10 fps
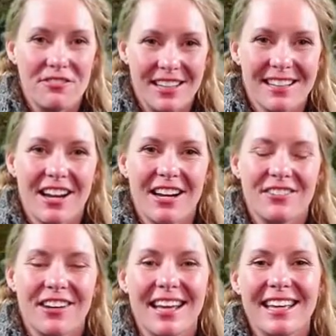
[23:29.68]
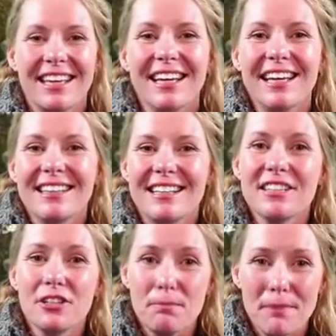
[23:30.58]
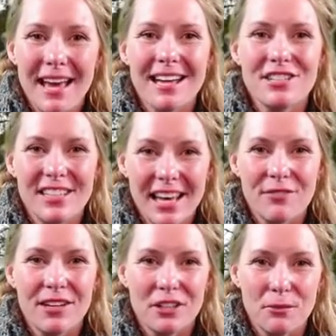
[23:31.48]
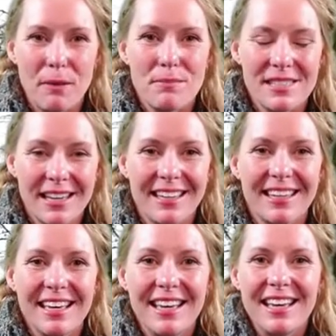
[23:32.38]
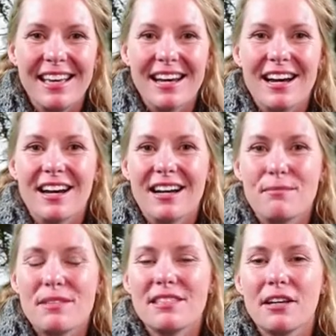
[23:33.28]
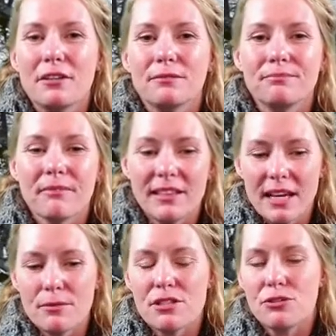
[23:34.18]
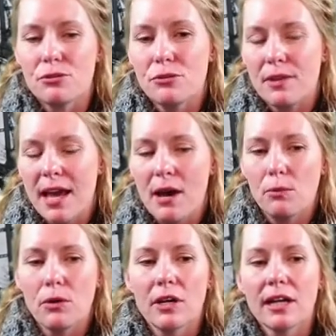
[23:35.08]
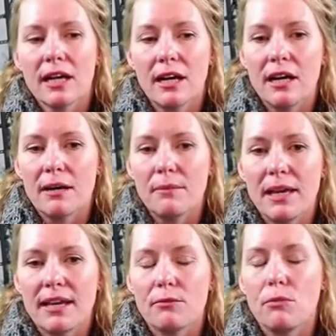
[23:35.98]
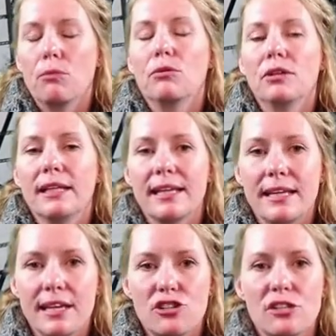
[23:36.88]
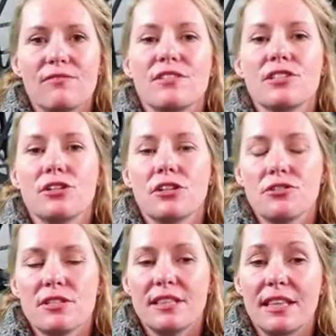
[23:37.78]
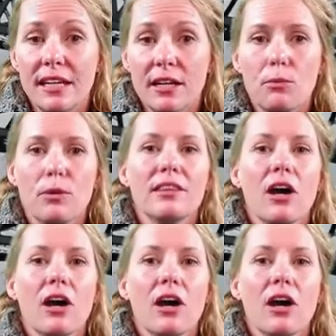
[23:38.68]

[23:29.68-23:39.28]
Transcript: a vanguard, right? that's a good badge to have on your website. Right. Um, so that was through that work um, and really engaging visitors there with